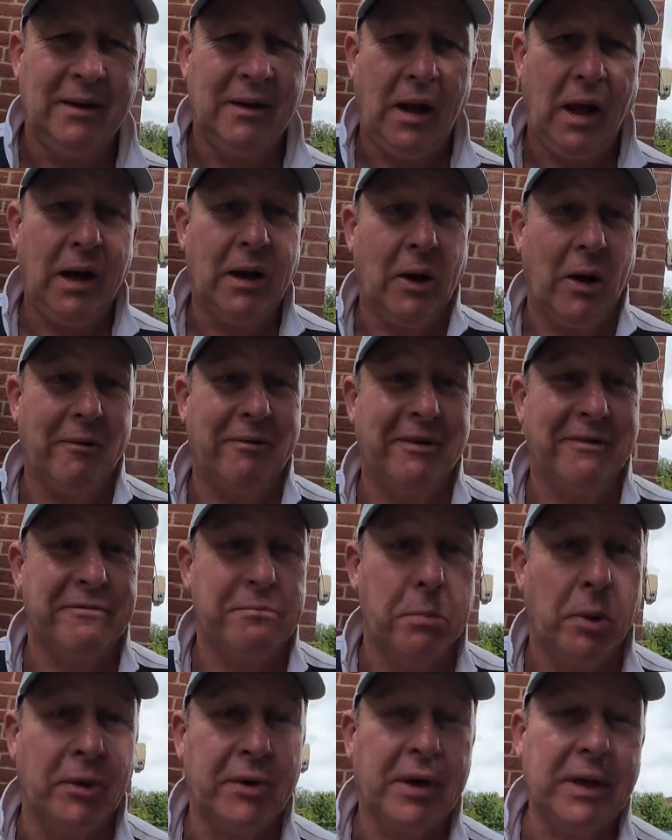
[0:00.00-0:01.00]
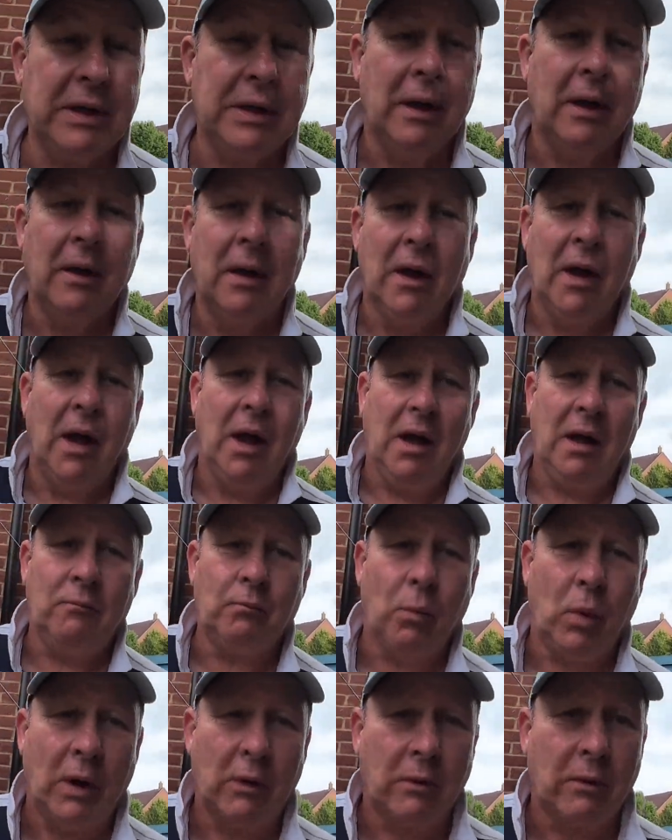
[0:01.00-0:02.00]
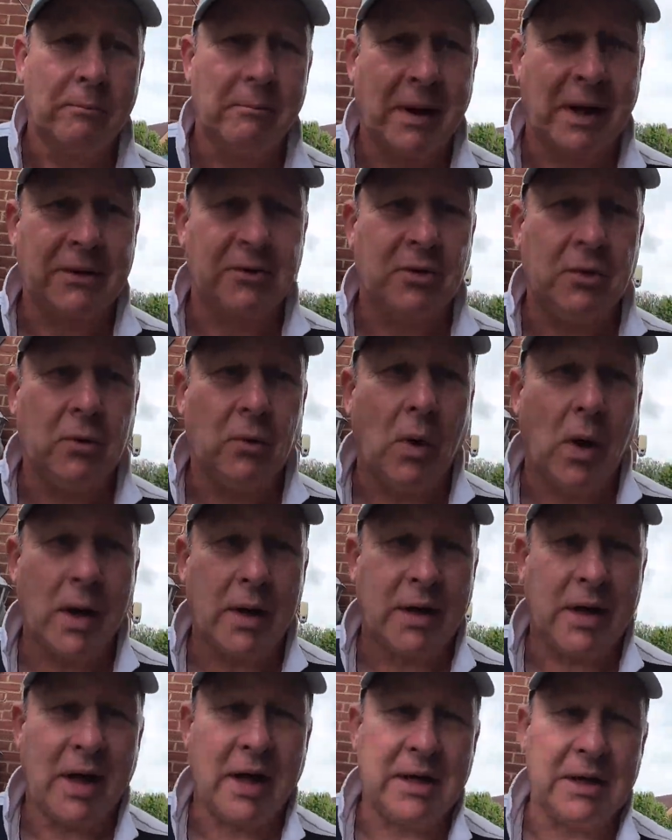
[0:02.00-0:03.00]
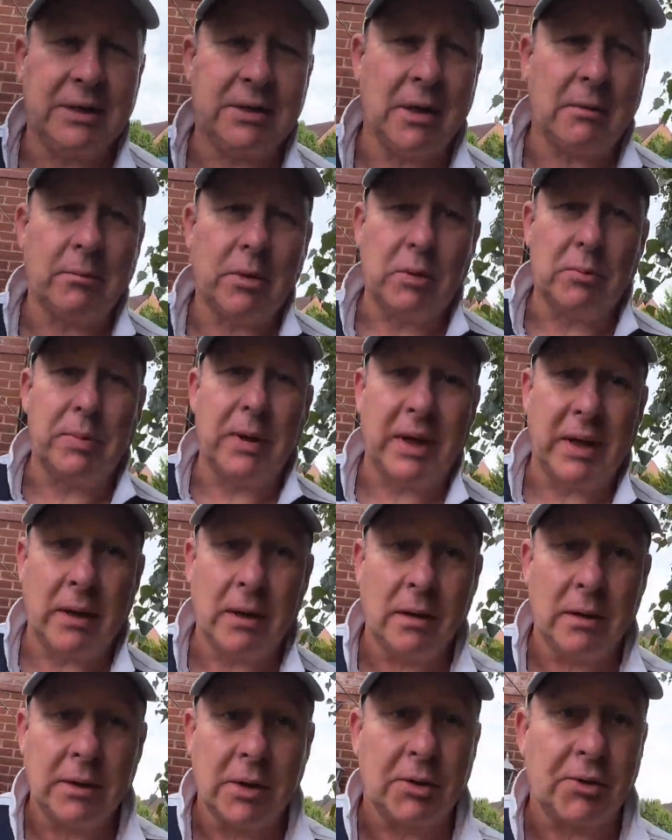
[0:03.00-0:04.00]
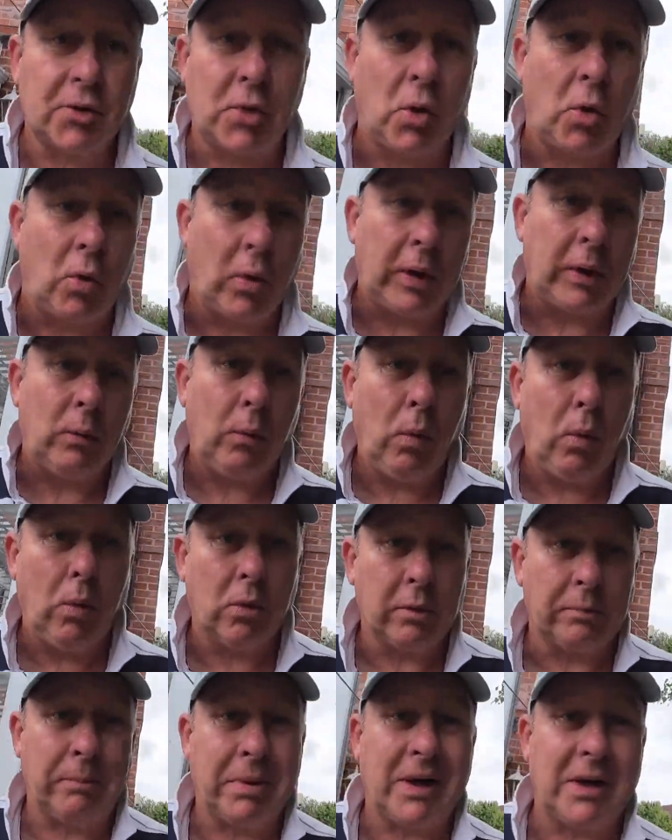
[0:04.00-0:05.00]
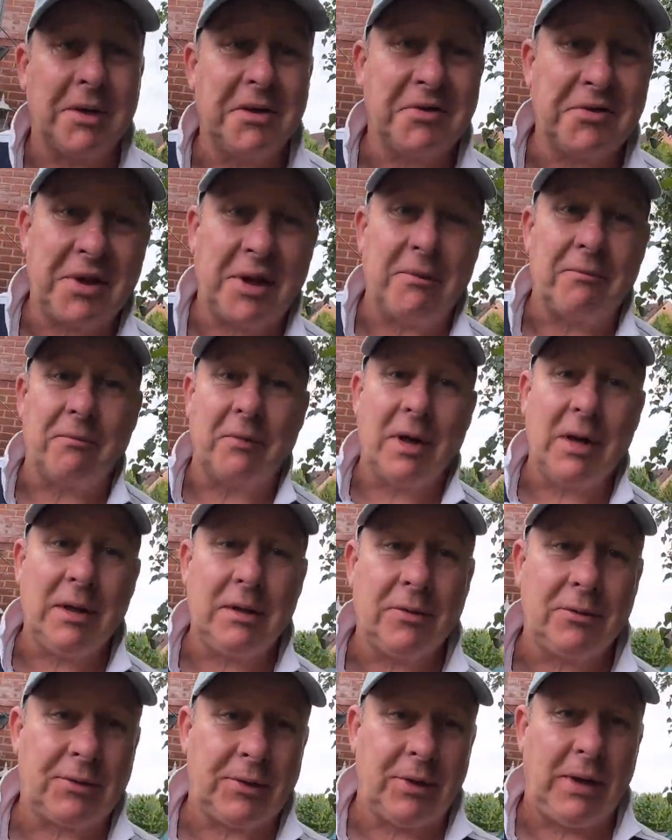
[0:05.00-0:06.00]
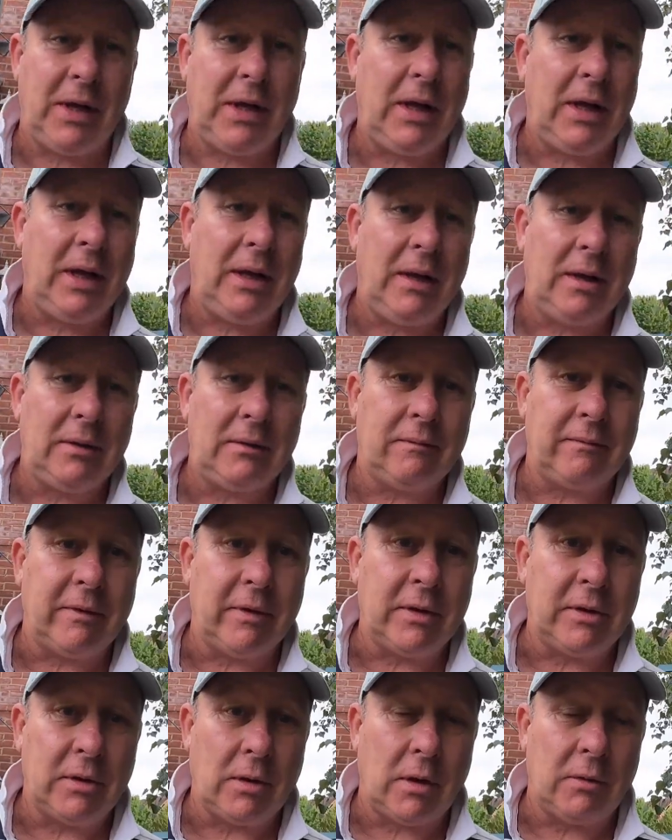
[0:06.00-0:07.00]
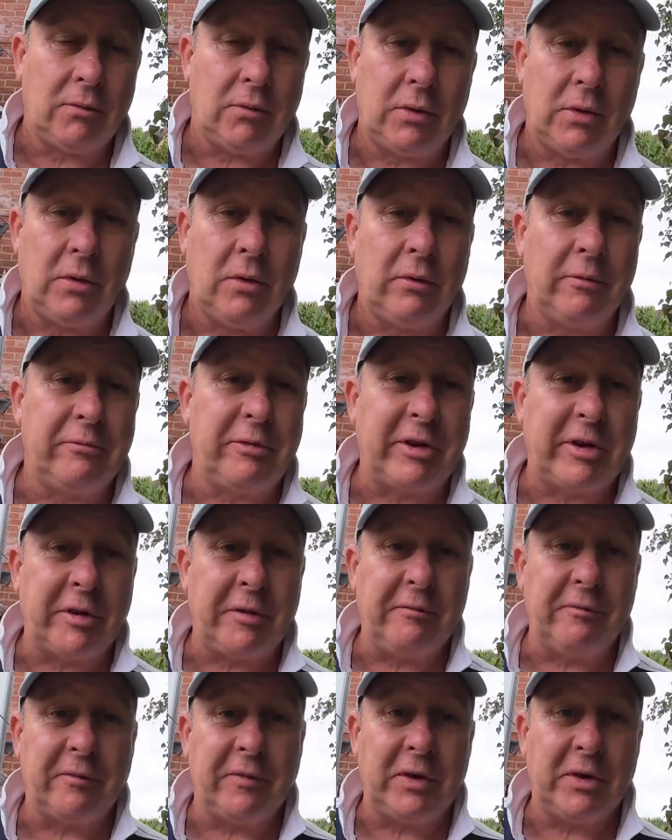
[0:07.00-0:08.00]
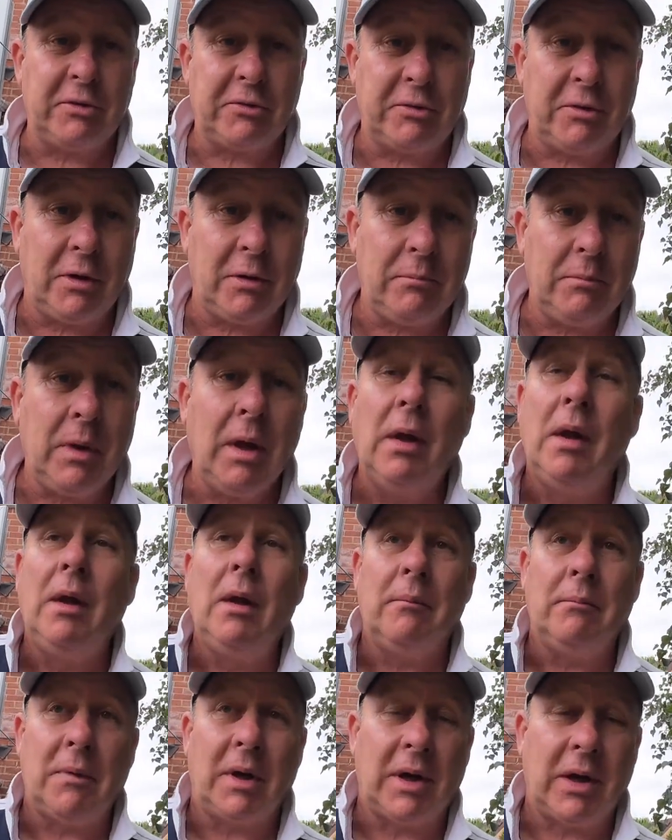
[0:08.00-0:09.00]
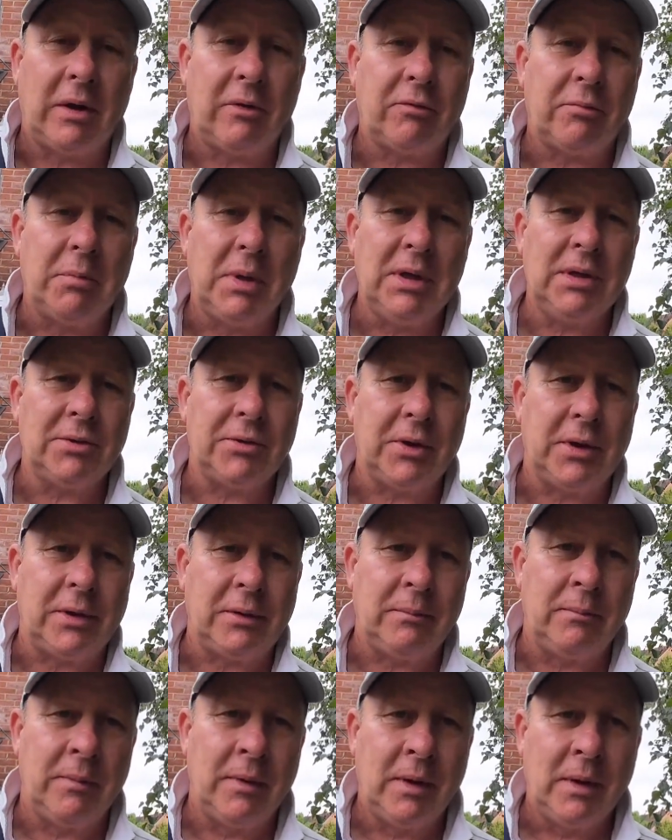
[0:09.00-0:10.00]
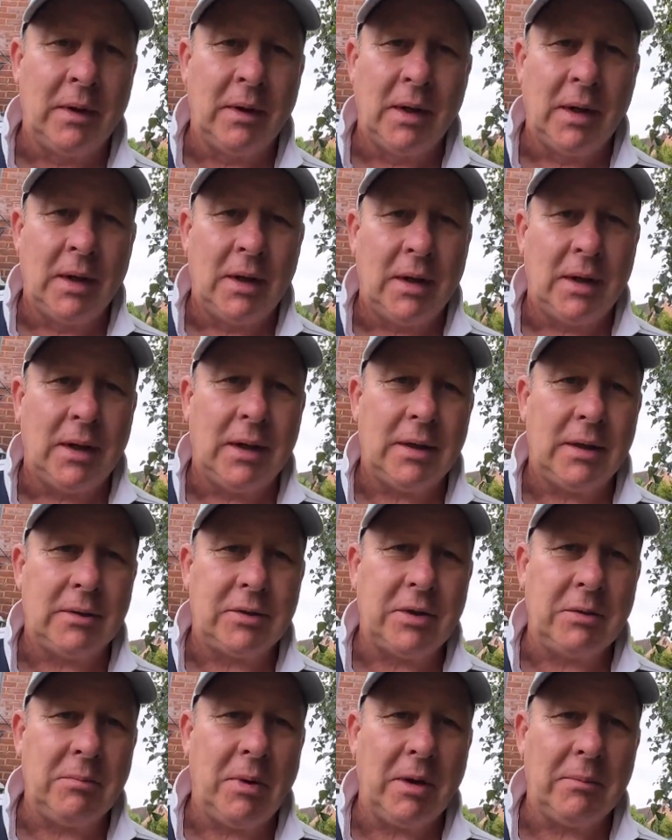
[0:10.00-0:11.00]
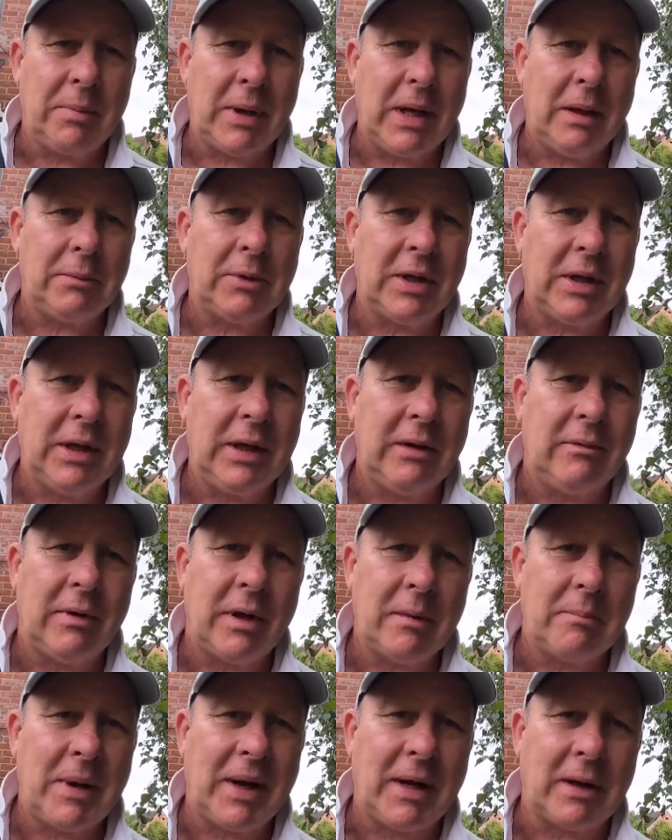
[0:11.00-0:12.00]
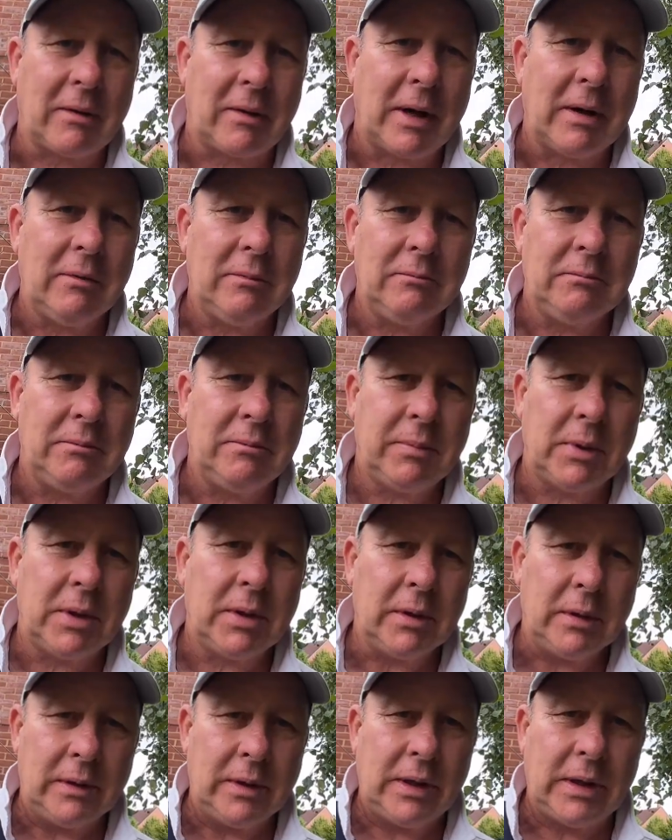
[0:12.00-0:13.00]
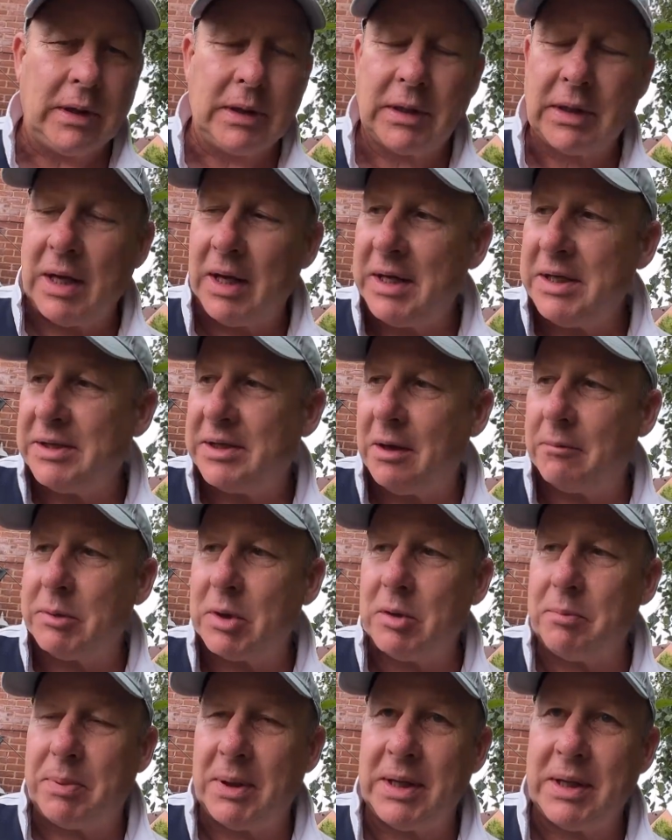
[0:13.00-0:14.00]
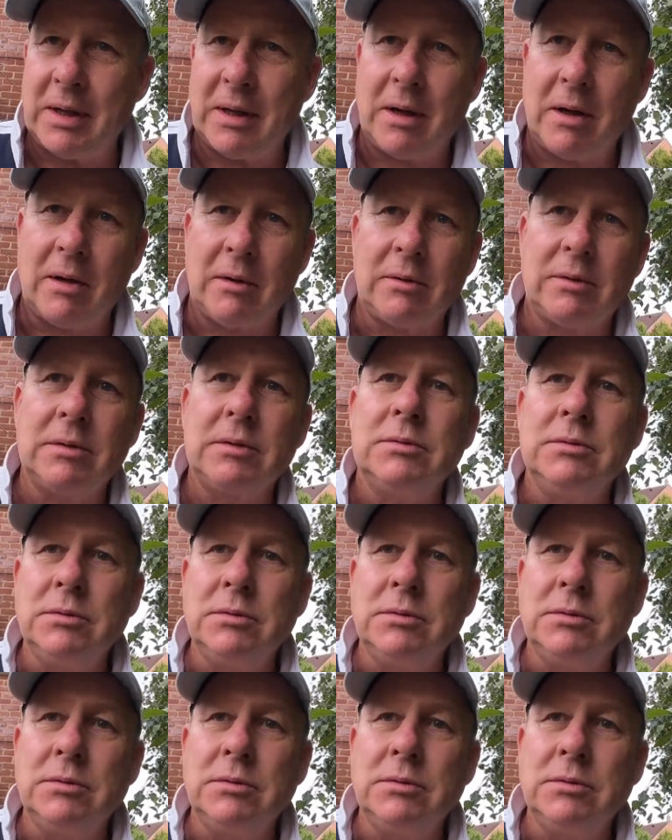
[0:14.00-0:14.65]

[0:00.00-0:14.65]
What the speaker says: Hello everybody and welcome back to KWPR, that's Koi Water Plants and Ramps. And for those of you who are visiting first time, my name's Martin, and you might be able to hear in the background, but the KWPR